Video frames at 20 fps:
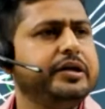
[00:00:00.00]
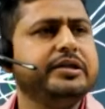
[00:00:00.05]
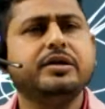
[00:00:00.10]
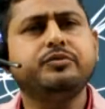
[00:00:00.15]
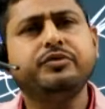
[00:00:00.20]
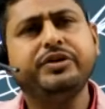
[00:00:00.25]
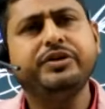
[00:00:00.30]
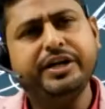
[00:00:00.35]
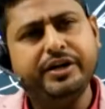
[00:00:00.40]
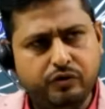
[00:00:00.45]
the
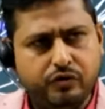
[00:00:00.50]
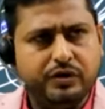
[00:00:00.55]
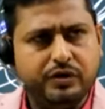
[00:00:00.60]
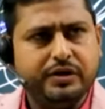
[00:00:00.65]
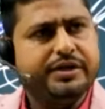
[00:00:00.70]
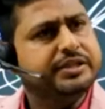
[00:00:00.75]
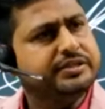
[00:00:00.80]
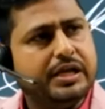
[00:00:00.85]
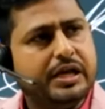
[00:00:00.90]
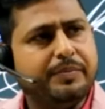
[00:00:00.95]
video
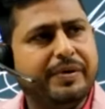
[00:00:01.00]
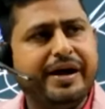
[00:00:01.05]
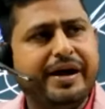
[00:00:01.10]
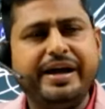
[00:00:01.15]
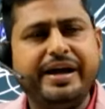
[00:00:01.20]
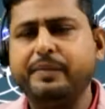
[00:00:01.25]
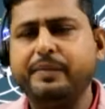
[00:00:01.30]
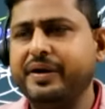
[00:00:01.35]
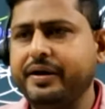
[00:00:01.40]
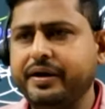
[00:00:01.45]
itself, I have
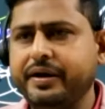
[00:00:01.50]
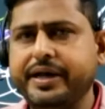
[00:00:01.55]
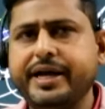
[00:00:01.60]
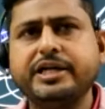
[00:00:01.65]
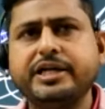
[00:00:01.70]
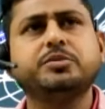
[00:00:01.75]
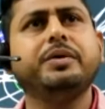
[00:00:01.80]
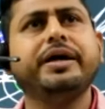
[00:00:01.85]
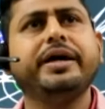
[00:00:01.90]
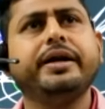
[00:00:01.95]

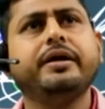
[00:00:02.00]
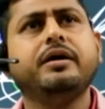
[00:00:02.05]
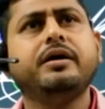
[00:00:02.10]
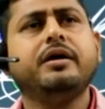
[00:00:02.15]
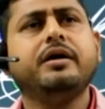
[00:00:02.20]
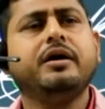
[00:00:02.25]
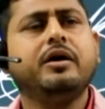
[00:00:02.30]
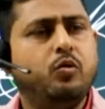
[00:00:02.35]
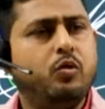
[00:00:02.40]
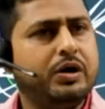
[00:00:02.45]
explained
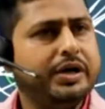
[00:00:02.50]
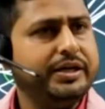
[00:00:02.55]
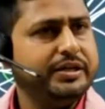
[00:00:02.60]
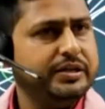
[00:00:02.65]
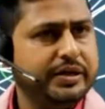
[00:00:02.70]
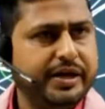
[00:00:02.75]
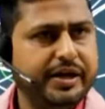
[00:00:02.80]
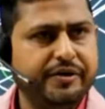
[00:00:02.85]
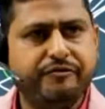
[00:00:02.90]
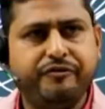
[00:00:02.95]
what is the
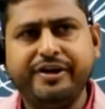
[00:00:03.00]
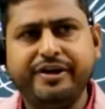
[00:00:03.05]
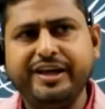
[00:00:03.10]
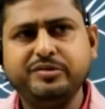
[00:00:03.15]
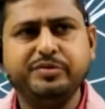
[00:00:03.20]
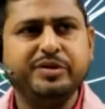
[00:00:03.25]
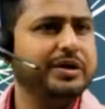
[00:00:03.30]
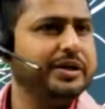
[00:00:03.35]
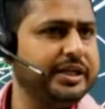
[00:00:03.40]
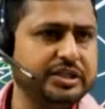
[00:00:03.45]
difference
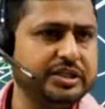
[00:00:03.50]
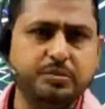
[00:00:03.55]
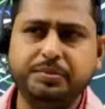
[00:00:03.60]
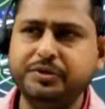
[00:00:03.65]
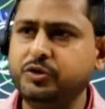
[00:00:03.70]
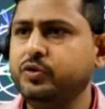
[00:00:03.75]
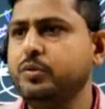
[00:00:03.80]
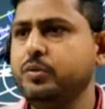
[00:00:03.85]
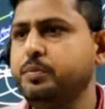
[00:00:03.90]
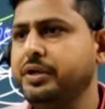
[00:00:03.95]
between TCP
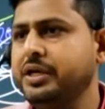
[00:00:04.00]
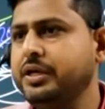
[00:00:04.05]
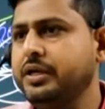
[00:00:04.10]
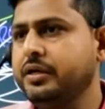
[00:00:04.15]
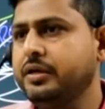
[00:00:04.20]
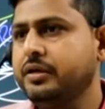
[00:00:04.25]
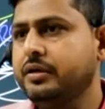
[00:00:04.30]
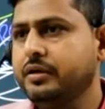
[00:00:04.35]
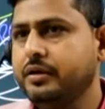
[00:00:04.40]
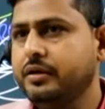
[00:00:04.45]
and UDP,
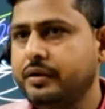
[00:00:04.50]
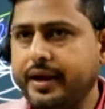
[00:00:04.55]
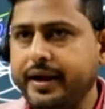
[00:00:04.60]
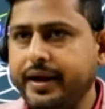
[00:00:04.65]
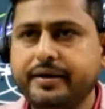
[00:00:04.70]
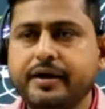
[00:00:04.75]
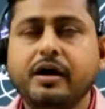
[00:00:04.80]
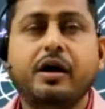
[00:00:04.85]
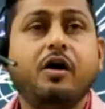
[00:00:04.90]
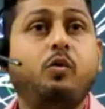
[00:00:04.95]

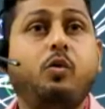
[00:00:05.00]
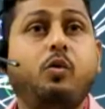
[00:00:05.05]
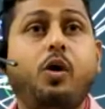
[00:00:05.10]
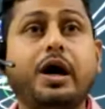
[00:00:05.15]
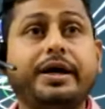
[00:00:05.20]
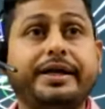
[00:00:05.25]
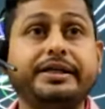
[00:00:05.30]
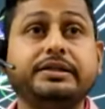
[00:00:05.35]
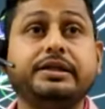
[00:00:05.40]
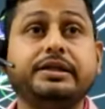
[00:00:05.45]
right? What
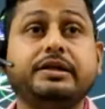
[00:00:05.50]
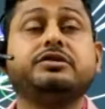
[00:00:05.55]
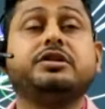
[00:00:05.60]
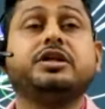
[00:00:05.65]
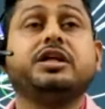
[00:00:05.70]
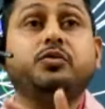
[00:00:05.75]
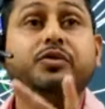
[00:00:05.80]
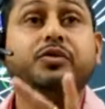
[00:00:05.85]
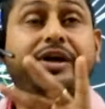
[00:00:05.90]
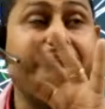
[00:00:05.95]
is the
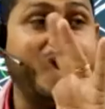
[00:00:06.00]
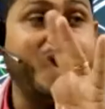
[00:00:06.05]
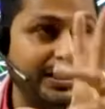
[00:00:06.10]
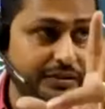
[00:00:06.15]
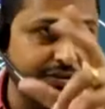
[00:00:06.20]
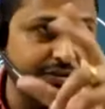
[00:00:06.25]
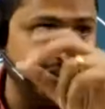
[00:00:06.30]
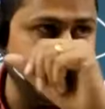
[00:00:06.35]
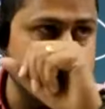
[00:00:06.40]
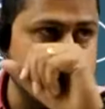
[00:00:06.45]
three-way
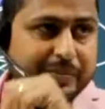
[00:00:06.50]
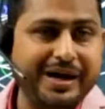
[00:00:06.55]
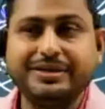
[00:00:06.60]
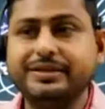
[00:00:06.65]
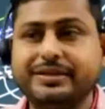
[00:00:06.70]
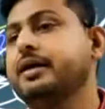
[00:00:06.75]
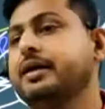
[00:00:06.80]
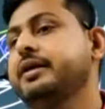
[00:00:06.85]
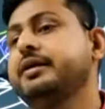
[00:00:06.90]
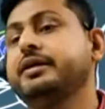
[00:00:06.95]
handshake method
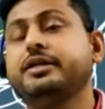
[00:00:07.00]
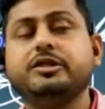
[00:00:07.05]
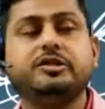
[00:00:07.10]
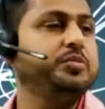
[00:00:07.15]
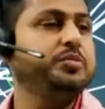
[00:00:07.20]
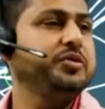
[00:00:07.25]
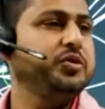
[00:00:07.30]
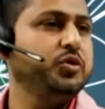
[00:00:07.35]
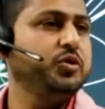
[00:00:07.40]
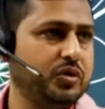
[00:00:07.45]
in
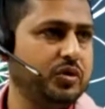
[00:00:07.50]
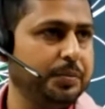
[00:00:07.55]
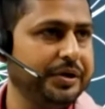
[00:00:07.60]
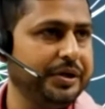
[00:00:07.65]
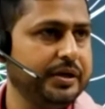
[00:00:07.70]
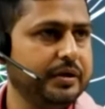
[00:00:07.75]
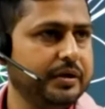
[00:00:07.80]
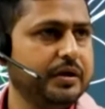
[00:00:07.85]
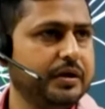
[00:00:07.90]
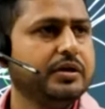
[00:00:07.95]
TCP UDP?
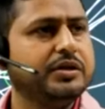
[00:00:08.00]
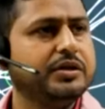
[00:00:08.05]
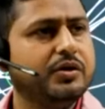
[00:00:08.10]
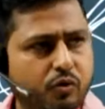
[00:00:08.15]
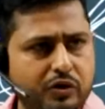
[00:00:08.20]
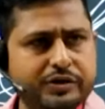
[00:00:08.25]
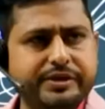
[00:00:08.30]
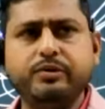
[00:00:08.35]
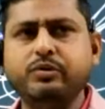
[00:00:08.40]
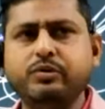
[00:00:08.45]
The whole
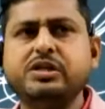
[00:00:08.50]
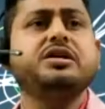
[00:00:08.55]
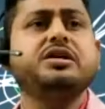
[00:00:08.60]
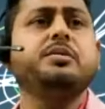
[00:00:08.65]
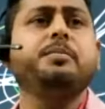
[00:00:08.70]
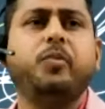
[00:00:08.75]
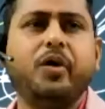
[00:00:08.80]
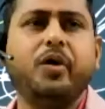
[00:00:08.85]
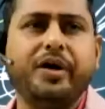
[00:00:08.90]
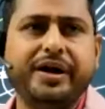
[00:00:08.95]
thing which is
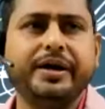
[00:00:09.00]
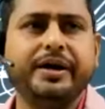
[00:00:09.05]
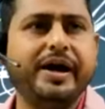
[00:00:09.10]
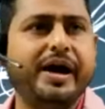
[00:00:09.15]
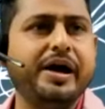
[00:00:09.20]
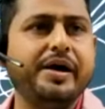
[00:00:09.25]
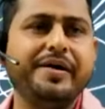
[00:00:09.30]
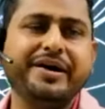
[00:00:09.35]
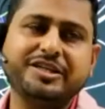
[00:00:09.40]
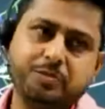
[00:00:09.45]
important, I
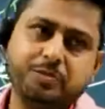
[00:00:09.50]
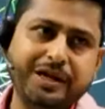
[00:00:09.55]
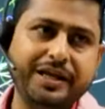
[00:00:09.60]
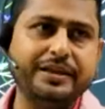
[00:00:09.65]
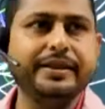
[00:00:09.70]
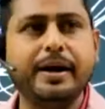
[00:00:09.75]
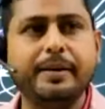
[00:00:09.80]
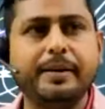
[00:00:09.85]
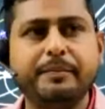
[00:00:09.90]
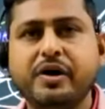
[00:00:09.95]
have explained
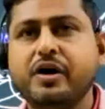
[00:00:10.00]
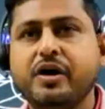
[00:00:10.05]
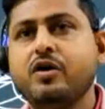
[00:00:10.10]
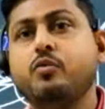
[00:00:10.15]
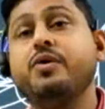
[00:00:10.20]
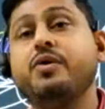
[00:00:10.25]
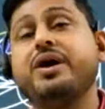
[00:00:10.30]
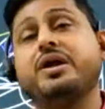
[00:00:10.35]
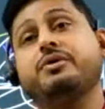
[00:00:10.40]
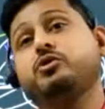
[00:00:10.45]
them.
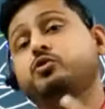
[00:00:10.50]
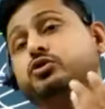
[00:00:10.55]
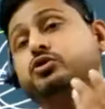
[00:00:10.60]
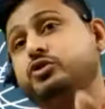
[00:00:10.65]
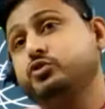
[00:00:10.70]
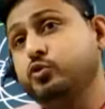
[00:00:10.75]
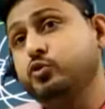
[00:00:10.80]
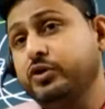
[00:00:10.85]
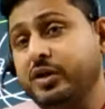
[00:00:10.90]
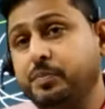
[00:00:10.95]
When we use
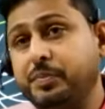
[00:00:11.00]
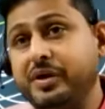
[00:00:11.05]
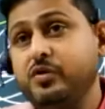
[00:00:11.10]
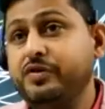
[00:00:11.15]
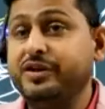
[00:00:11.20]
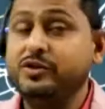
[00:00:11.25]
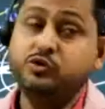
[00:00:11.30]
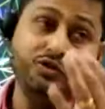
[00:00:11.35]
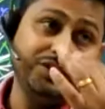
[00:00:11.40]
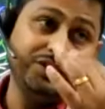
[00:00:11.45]
UDP, when
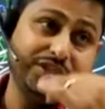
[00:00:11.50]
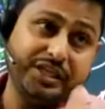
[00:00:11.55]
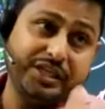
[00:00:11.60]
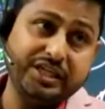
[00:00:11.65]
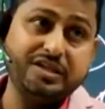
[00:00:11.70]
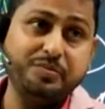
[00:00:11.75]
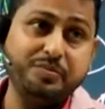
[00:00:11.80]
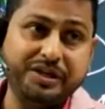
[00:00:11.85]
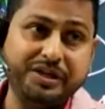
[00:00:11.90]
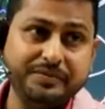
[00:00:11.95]
you use
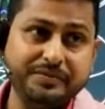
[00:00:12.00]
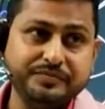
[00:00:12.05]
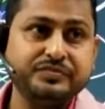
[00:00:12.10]
TCP.